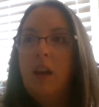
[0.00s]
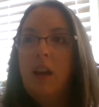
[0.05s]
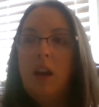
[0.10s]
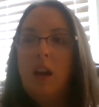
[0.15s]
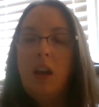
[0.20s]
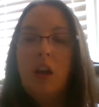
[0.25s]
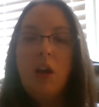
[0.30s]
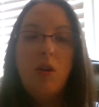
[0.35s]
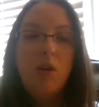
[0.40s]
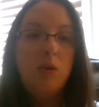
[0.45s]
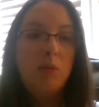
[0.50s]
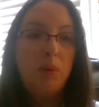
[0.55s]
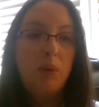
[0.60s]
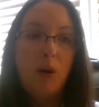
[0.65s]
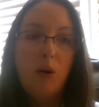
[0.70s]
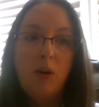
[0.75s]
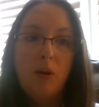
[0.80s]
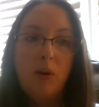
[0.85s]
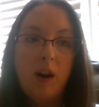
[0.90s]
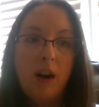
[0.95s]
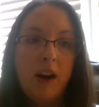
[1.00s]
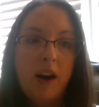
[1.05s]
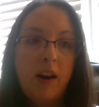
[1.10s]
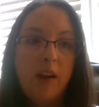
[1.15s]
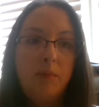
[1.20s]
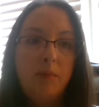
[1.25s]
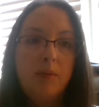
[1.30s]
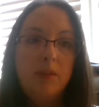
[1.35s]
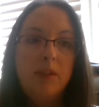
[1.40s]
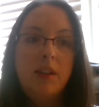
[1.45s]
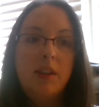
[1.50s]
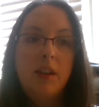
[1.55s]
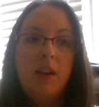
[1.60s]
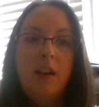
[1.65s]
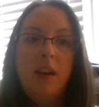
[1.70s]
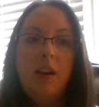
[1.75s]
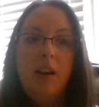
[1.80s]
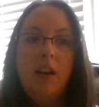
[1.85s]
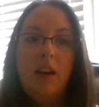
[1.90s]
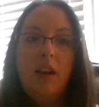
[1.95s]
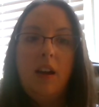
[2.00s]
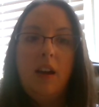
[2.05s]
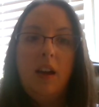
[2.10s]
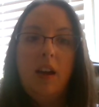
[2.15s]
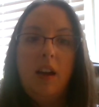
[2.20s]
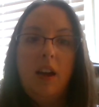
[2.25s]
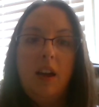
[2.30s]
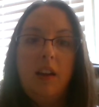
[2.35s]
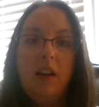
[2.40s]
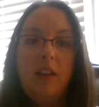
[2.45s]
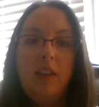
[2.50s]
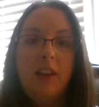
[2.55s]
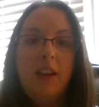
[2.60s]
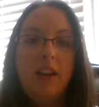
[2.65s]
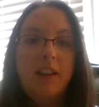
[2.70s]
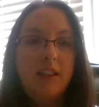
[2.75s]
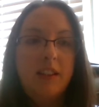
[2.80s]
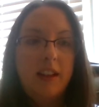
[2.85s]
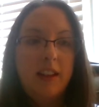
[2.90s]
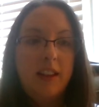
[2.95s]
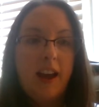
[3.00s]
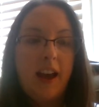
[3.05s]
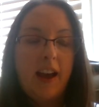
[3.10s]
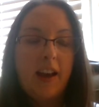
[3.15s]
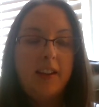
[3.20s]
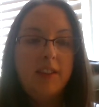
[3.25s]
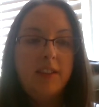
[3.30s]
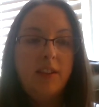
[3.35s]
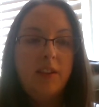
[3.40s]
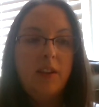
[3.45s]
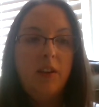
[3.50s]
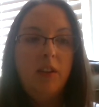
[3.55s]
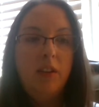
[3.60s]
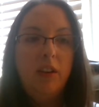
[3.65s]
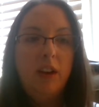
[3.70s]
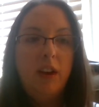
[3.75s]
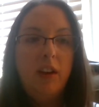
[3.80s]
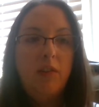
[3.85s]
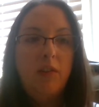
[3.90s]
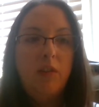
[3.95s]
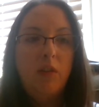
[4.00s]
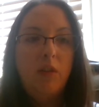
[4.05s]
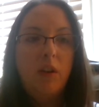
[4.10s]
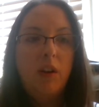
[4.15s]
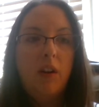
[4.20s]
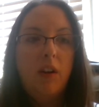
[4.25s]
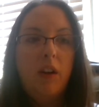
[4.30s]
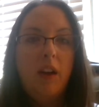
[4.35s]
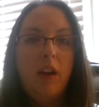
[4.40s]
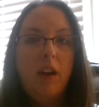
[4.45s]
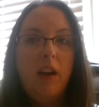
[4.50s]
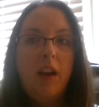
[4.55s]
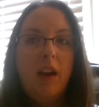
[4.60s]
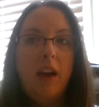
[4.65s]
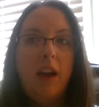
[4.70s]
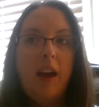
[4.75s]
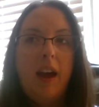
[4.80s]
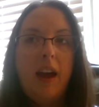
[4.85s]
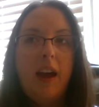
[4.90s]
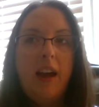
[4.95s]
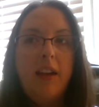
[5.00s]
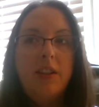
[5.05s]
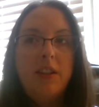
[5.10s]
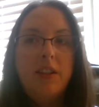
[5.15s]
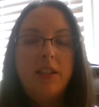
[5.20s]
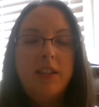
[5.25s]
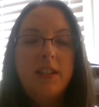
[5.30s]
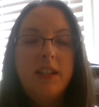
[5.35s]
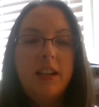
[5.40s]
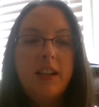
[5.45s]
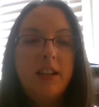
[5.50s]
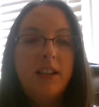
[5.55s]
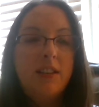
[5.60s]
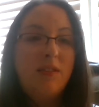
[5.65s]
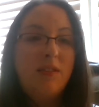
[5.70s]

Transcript: youth programs, things like that. So you're looking for agencies,